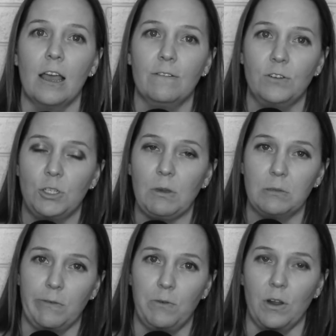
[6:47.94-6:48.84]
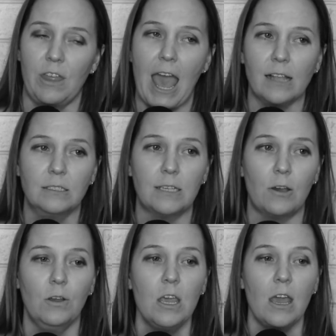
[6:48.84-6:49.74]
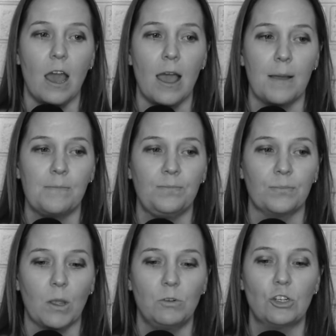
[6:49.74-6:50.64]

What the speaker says: for 2 weeks before that. So we're